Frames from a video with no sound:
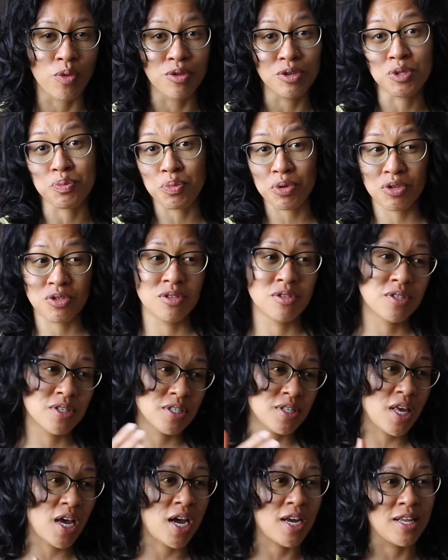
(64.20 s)
this person
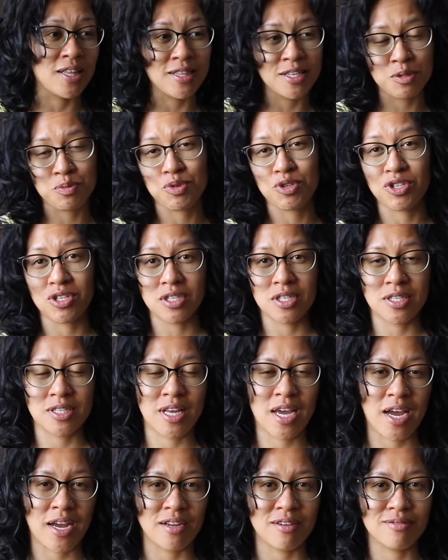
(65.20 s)
does that and this person does
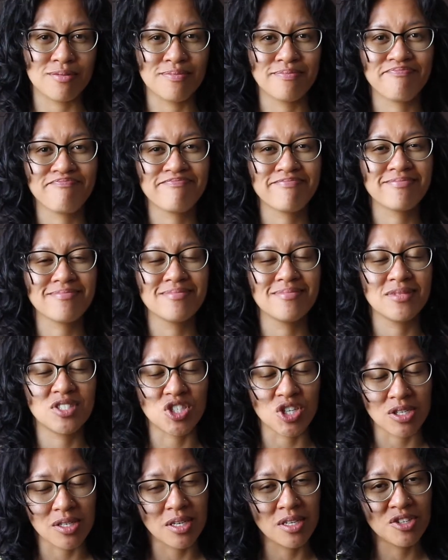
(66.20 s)
that,
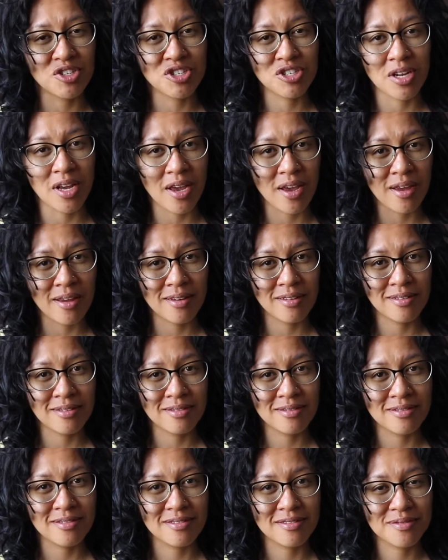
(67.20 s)
just understand
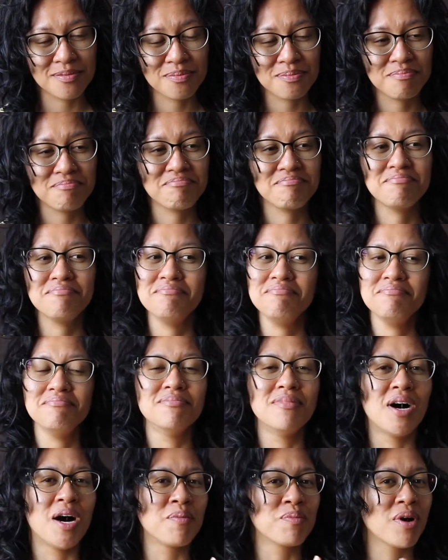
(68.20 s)

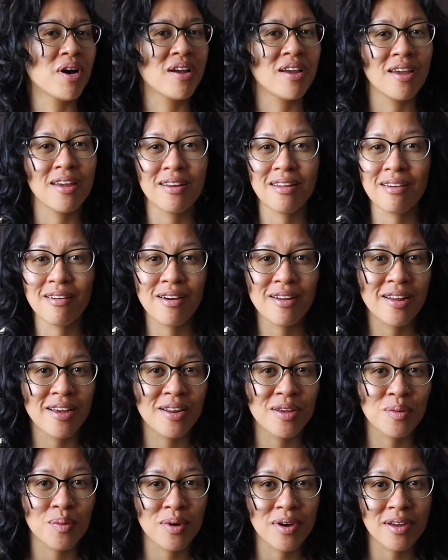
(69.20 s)
I'm not hating on
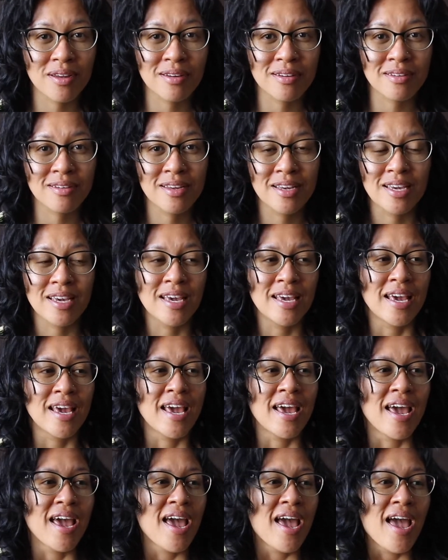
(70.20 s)
anyone
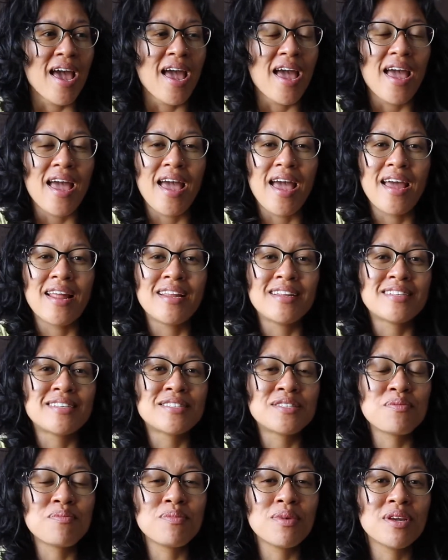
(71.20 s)
and it
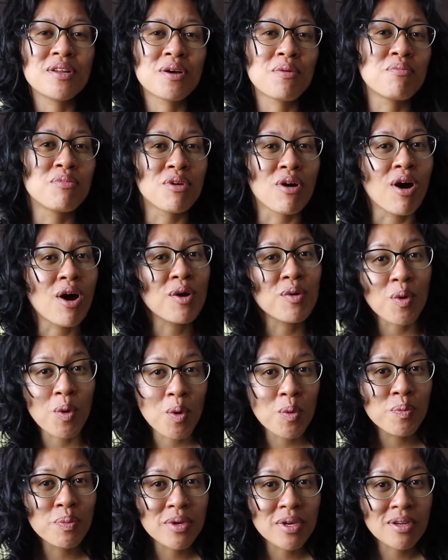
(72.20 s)
doesn't mean I'm not
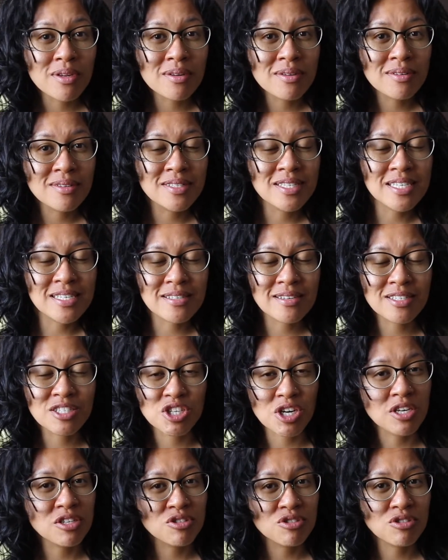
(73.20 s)
open to
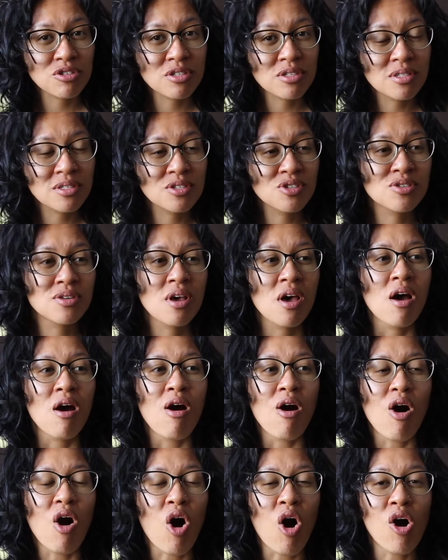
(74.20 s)
suggestions.
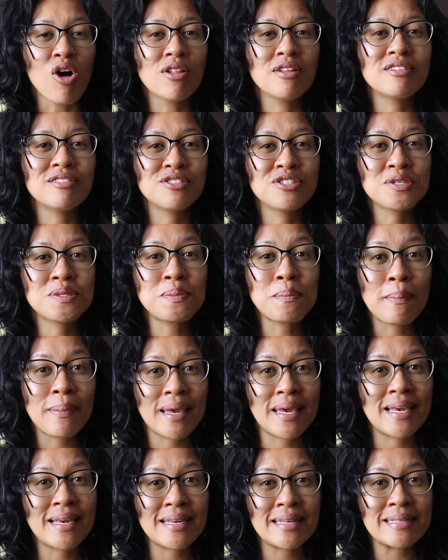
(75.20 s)
All it just
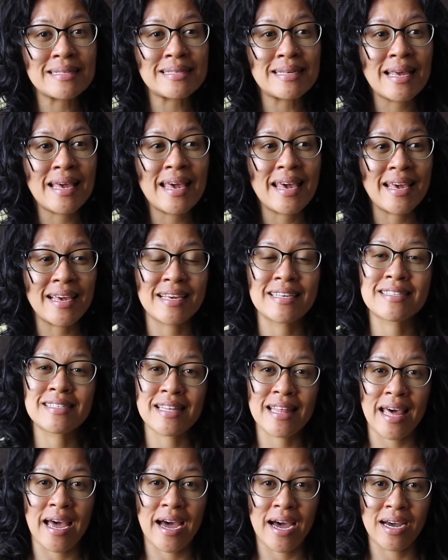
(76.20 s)
means is
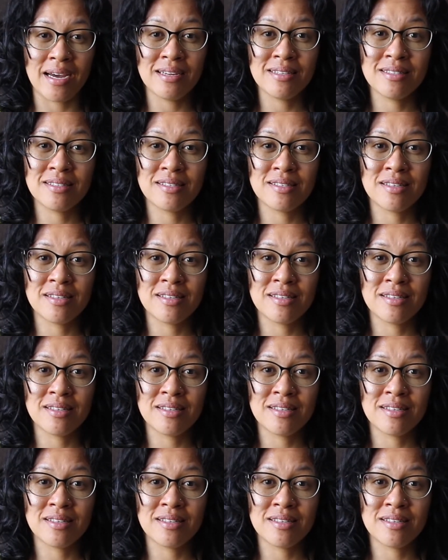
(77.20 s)
that